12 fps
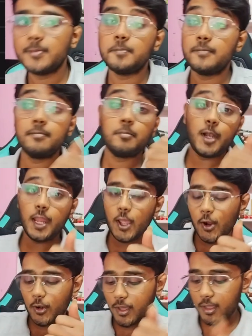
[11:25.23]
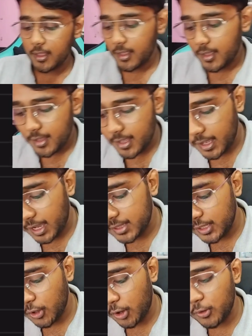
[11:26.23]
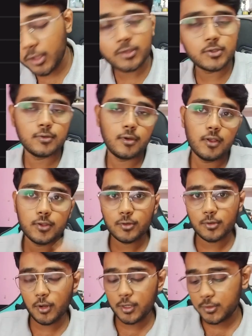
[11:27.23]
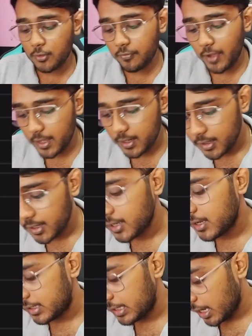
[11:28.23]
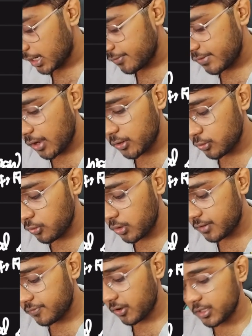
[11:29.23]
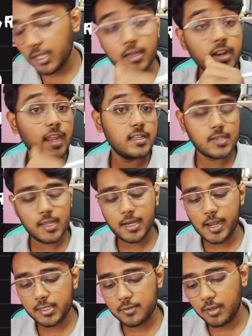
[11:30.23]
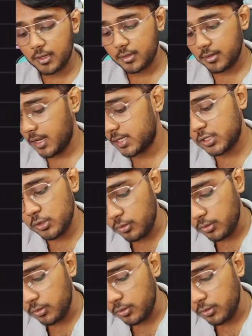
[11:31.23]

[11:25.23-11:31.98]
Pretty good. I think you're doing good so far. Now we have to do it for the right side as well. Let's do.